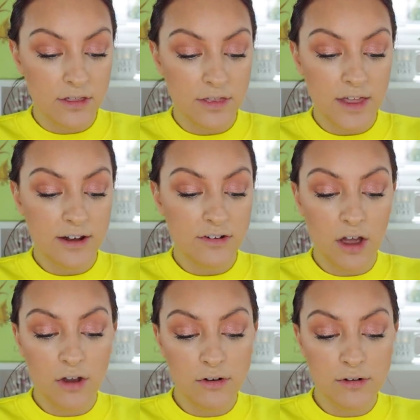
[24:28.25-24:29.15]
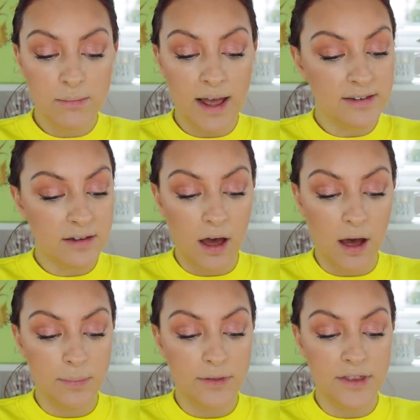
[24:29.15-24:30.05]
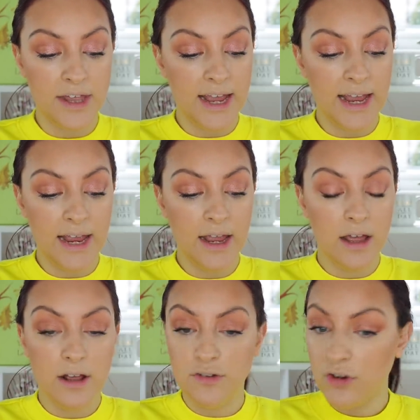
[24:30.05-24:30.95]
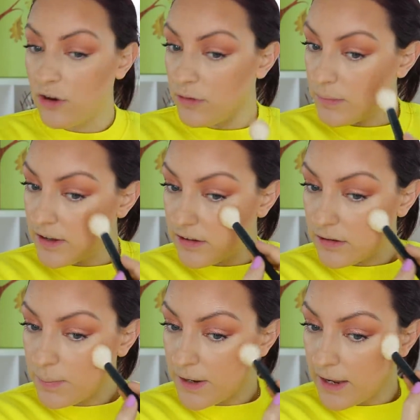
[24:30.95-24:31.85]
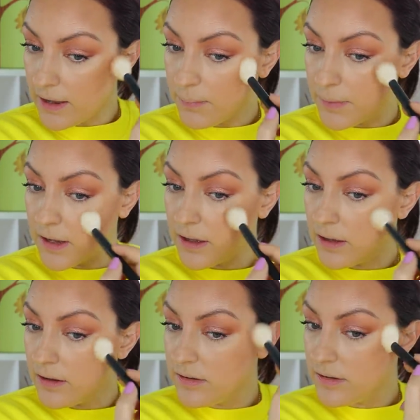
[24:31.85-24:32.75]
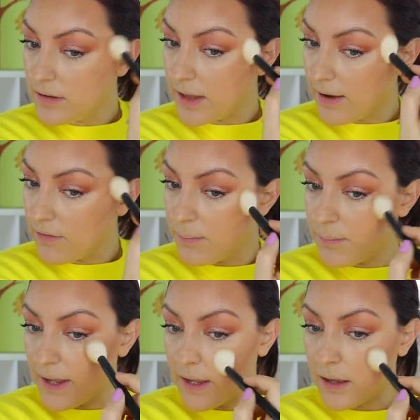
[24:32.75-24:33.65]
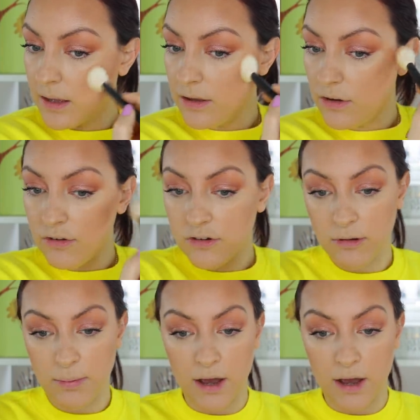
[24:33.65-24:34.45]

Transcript: that they don't mess up, that they don't misspeak because they're a big YouTuber.